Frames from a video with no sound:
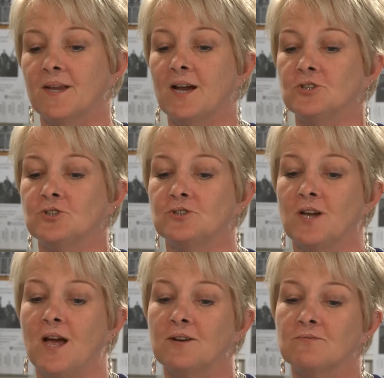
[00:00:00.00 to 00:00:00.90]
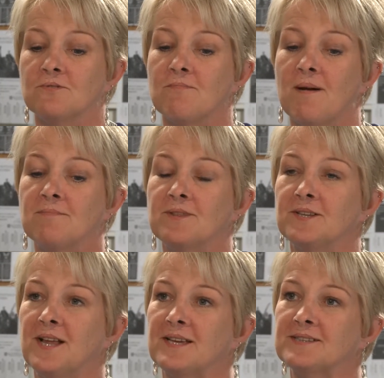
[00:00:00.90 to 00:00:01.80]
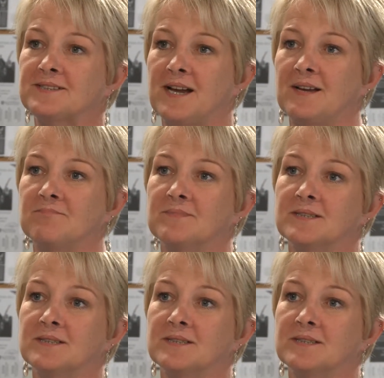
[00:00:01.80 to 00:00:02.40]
Gosh, I don't remember the last time.